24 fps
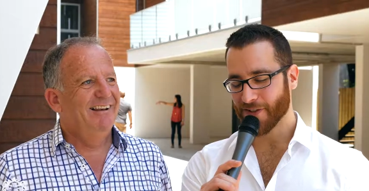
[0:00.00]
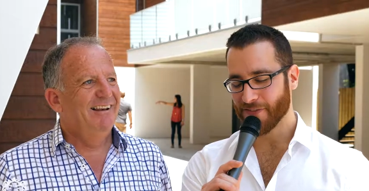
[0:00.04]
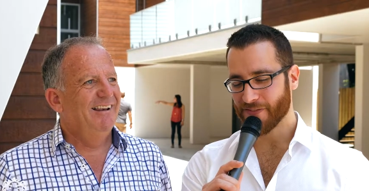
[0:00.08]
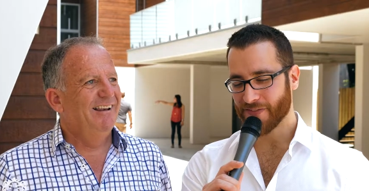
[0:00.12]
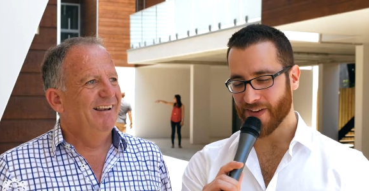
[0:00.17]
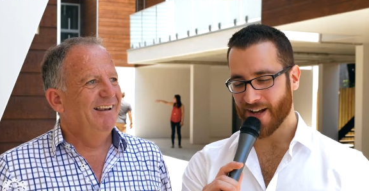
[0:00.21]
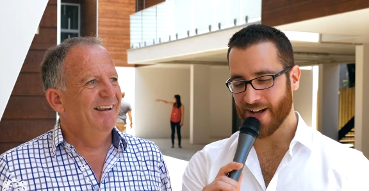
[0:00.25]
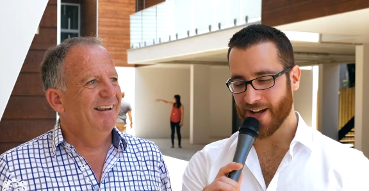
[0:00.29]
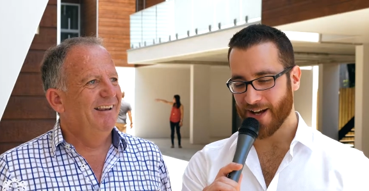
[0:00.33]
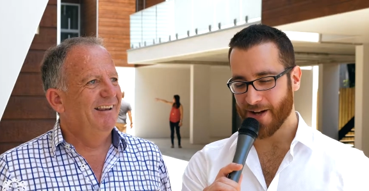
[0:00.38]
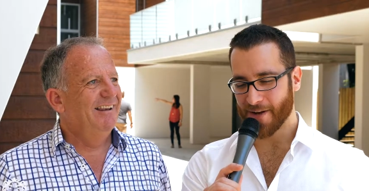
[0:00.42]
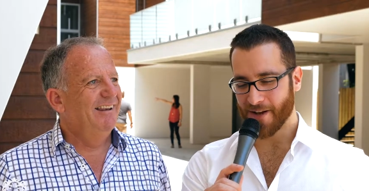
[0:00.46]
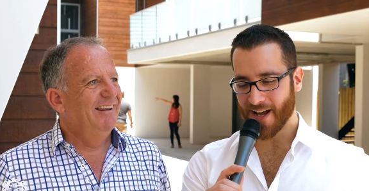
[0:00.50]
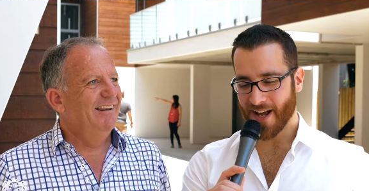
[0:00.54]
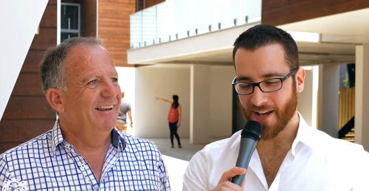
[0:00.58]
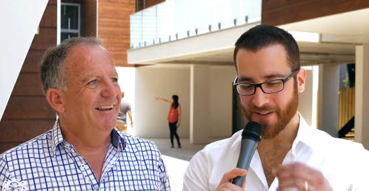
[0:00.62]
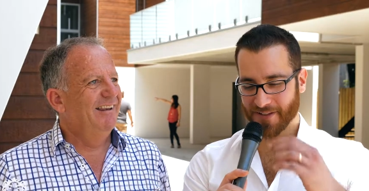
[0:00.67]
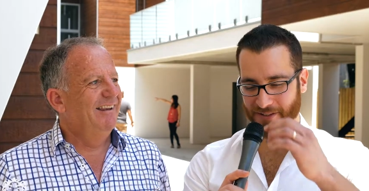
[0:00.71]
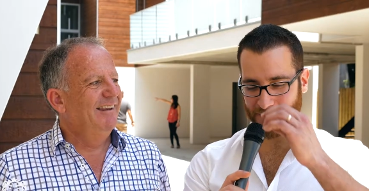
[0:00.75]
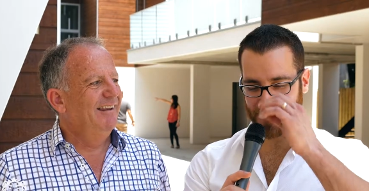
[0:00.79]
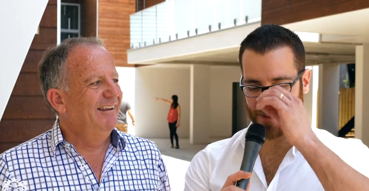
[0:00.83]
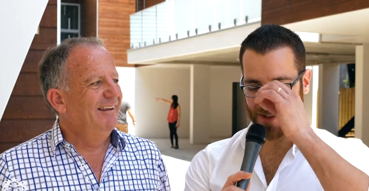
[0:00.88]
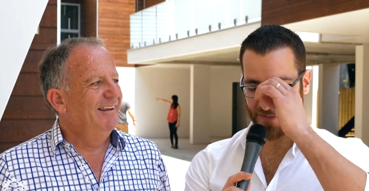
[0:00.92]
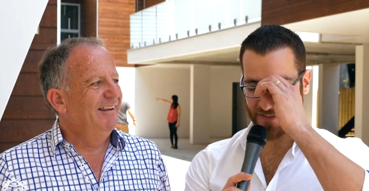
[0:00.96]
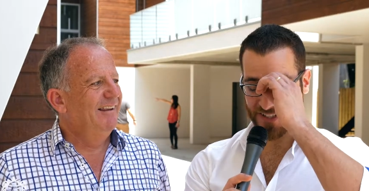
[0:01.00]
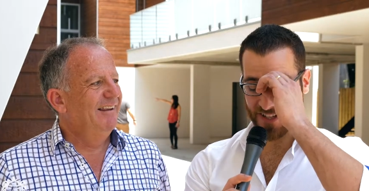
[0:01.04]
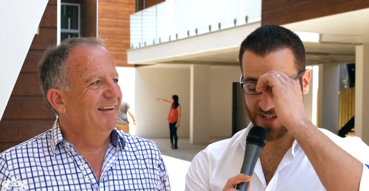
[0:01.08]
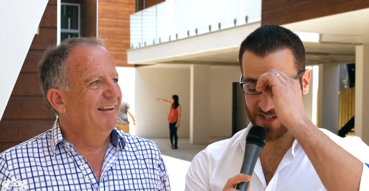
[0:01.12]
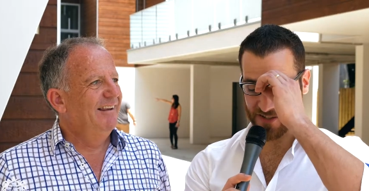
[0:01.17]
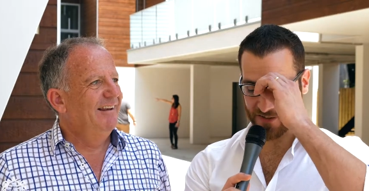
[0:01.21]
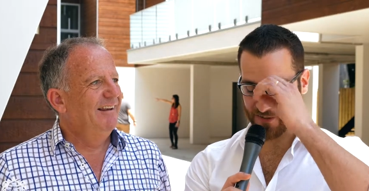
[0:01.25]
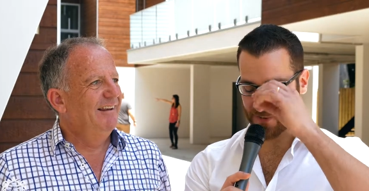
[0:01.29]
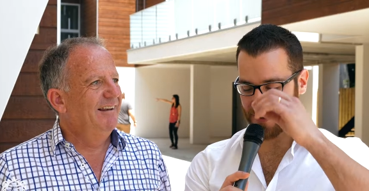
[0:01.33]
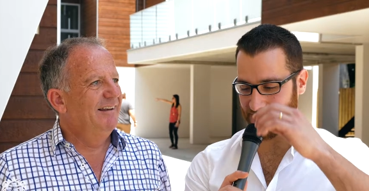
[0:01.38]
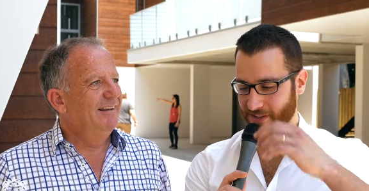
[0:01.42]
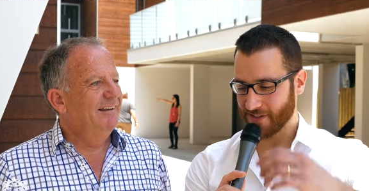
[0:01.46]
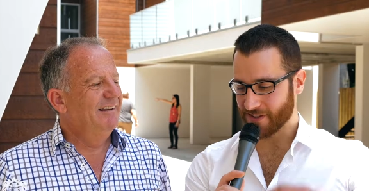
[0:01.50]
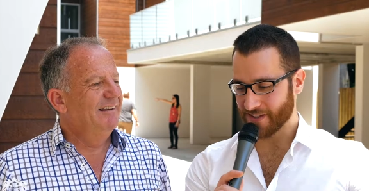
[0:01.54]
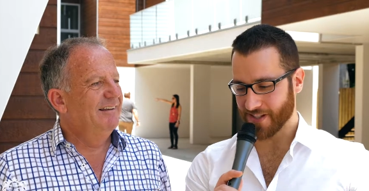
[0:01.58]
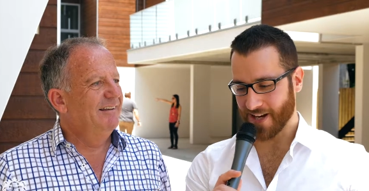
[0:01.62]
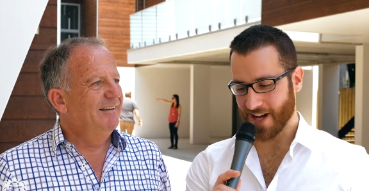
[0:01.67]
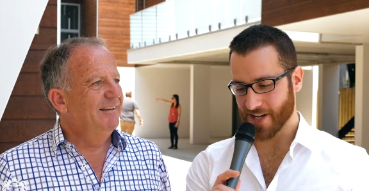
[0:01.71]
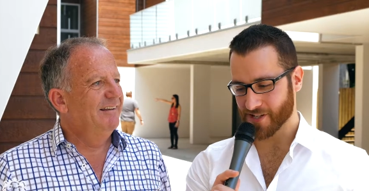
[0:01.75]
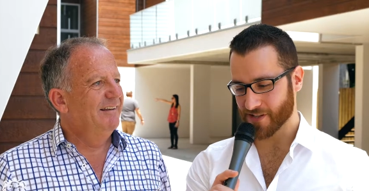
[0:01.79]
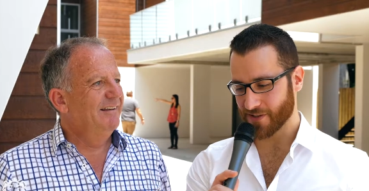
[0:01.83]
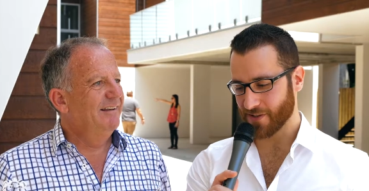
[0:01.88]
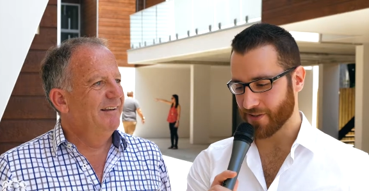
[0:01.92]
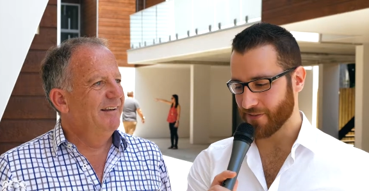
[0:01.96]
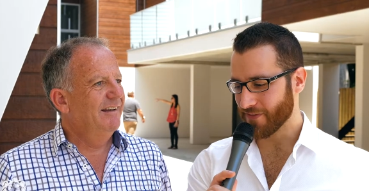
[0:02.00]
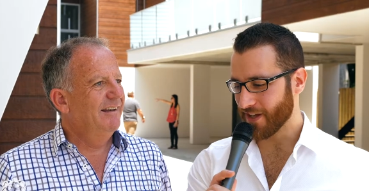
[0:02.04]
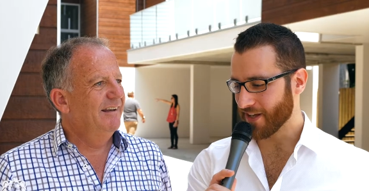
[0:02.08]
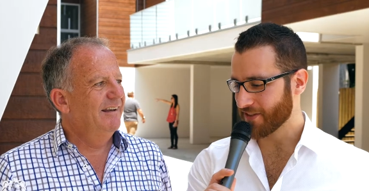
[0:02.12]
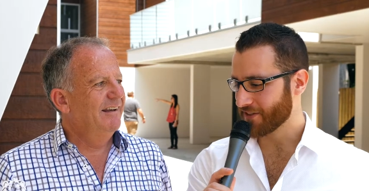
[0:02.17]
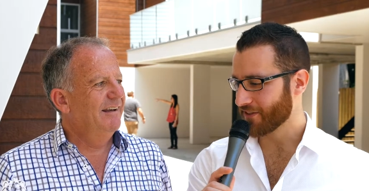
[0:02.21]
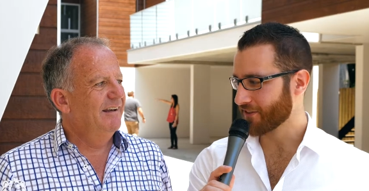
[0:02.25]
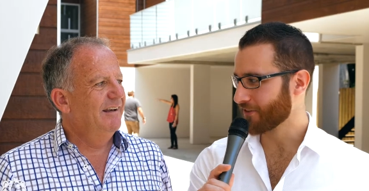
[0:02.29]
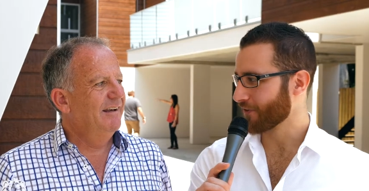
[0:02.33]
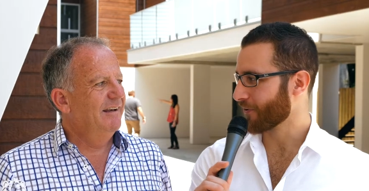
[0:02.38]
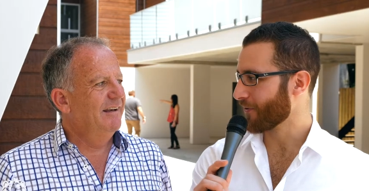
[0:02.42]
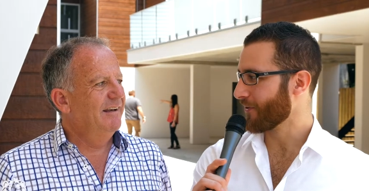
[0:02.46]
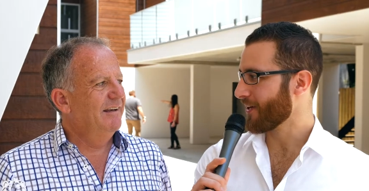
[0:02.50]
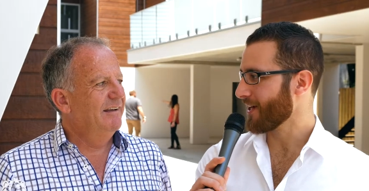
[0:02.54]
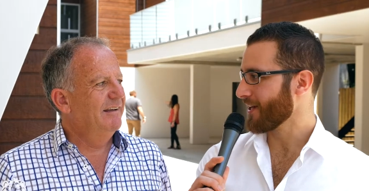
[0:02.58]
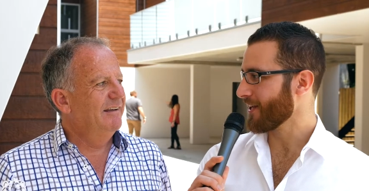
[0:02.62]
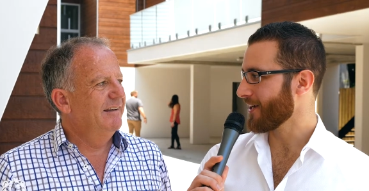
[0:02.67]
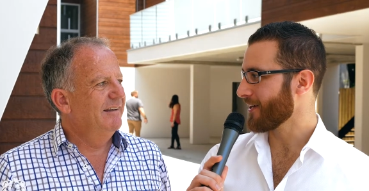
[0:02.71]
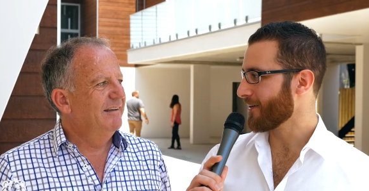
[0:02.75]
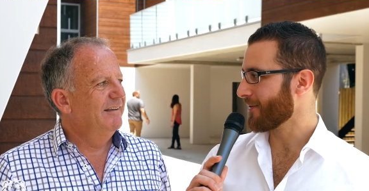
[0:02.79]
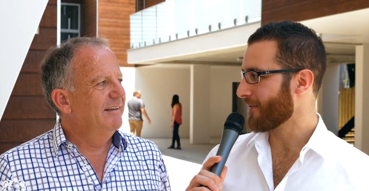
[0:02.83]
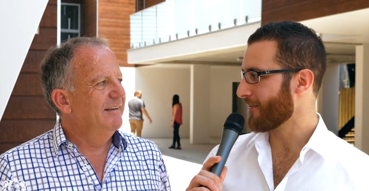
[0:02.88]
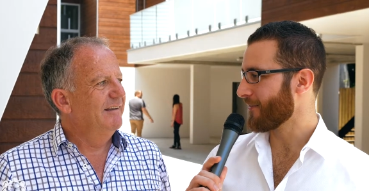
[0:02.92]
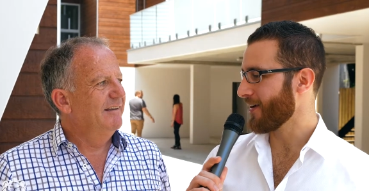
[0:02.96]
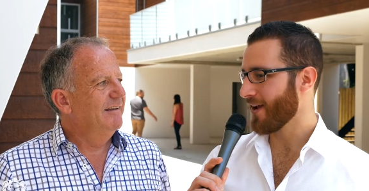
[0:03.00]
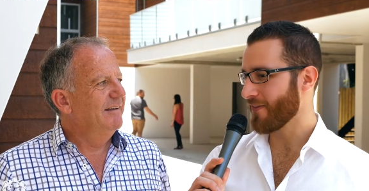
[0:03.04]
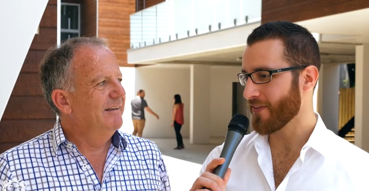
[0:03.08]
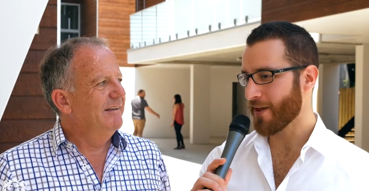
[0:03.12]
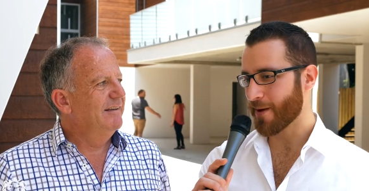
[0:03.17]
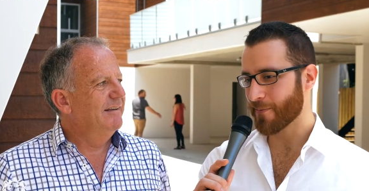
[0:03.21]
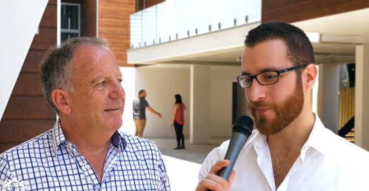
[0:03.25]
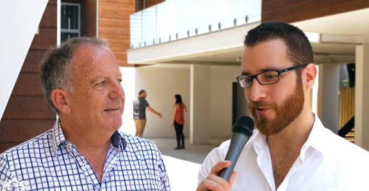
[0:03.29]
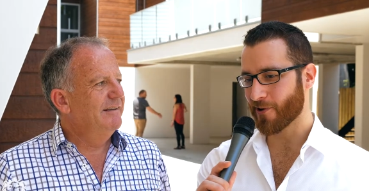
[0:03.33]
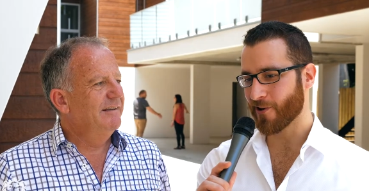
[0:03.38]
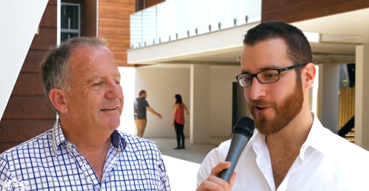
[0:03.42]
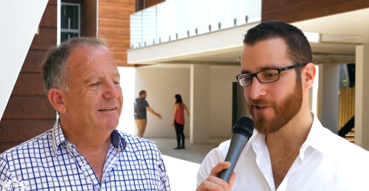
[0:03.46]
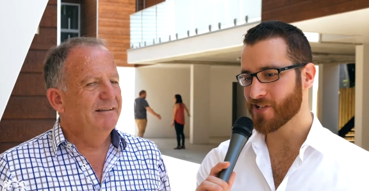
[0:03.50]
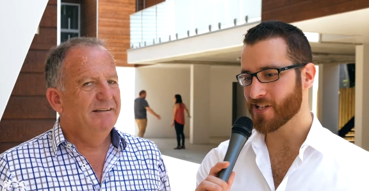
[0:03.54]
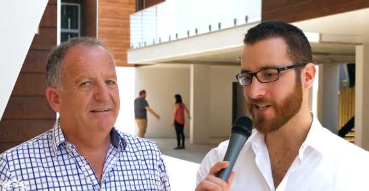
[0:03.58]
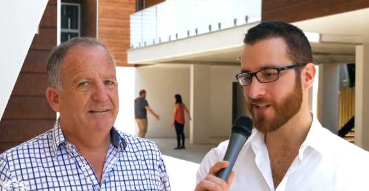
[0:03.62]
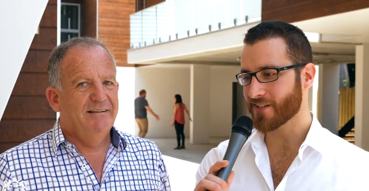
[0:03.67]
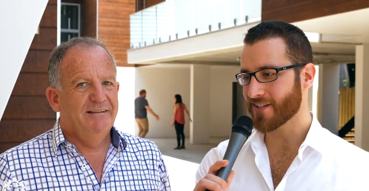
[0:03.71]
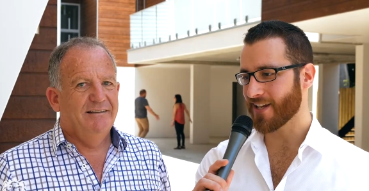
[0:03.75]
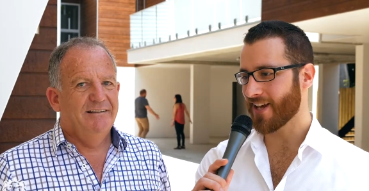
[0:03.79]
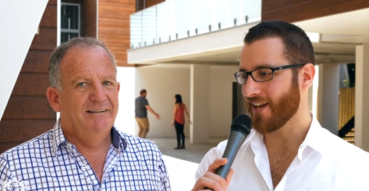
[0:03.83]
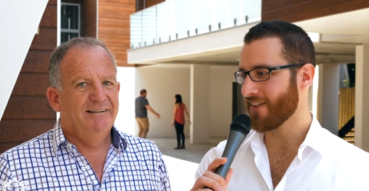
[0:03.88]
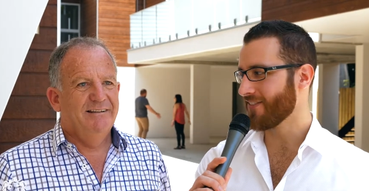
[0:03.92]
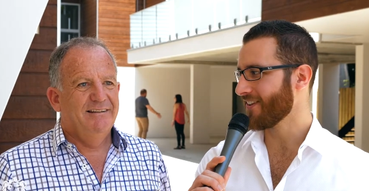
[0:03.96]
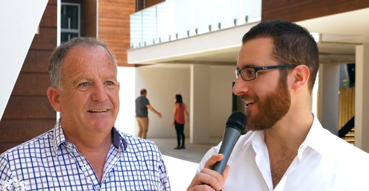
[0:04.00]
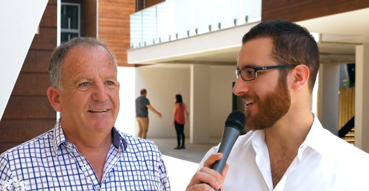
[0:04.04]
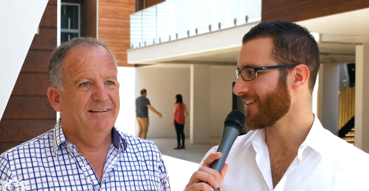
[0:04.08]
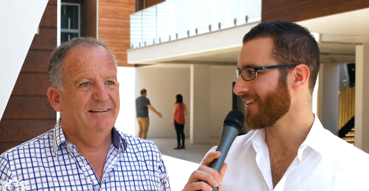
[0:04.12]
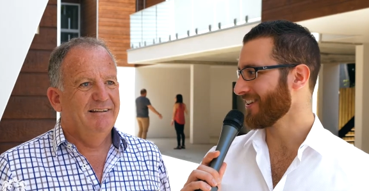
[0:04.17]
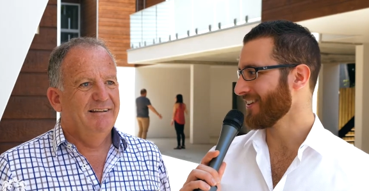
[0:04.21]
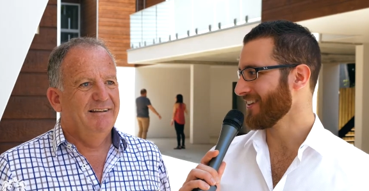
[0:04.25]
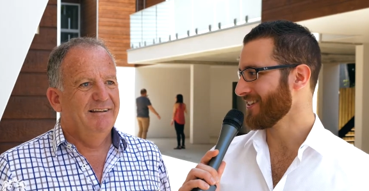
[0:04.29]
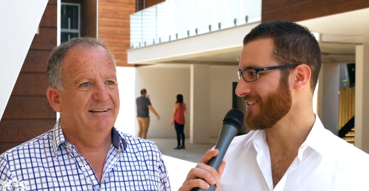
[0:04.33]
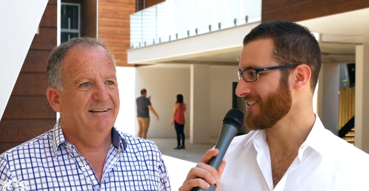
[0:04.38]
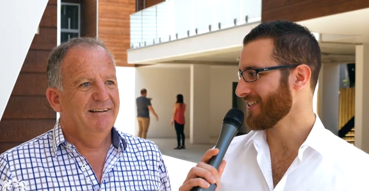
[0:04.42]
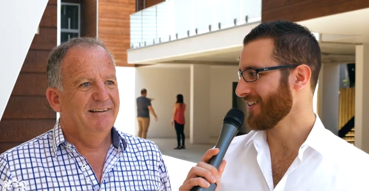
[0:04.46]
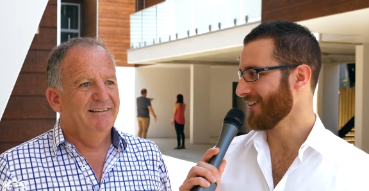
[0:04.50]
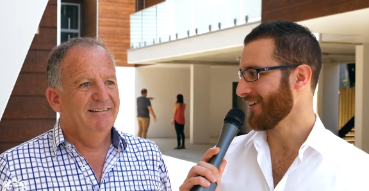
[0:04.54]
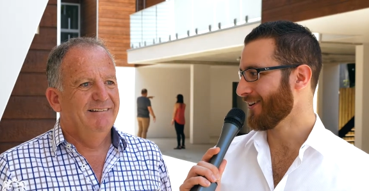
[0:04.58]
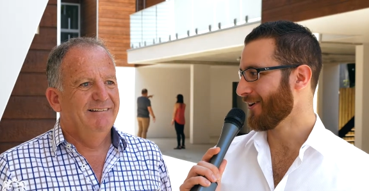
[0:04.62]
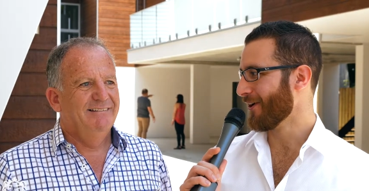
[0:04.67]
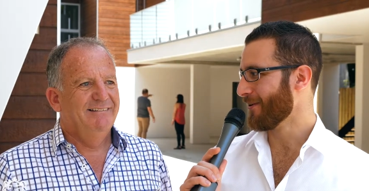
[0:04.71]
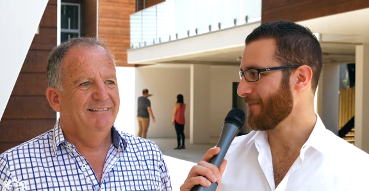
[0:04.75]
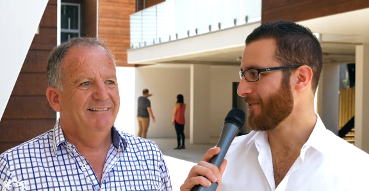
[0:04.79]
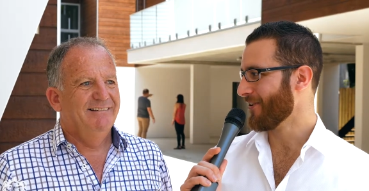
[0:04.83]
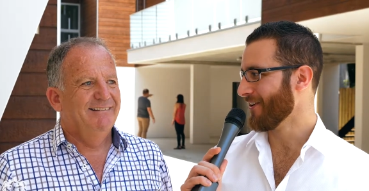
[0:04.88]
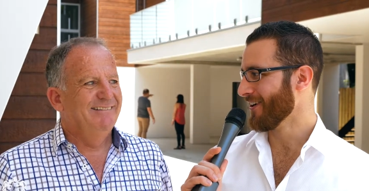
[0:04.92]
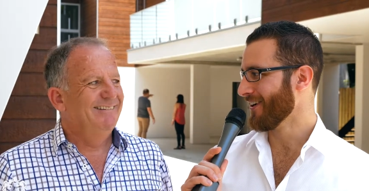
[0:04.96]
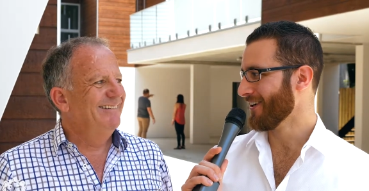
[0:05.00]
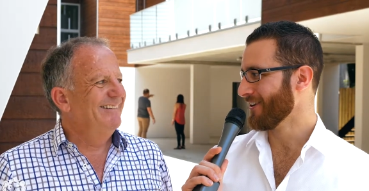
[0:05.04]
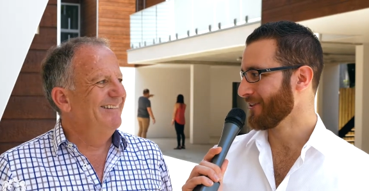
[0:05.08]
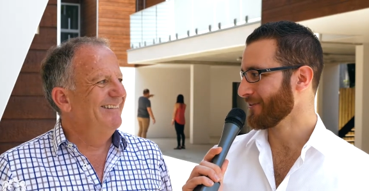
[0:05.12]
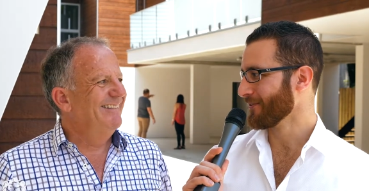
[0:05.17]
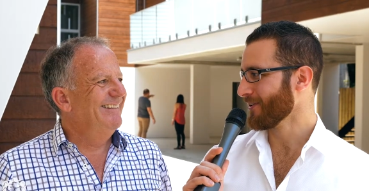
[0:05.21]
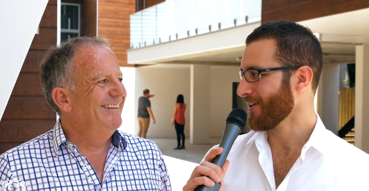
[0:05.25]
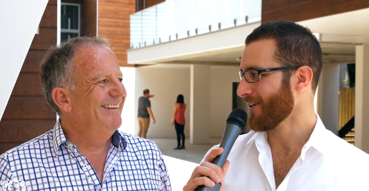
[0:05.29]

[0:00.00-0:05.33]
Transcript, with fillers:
Speaker 1: we've uh, had some conversations with international investors already in and around that project, and they're keen to hop on it as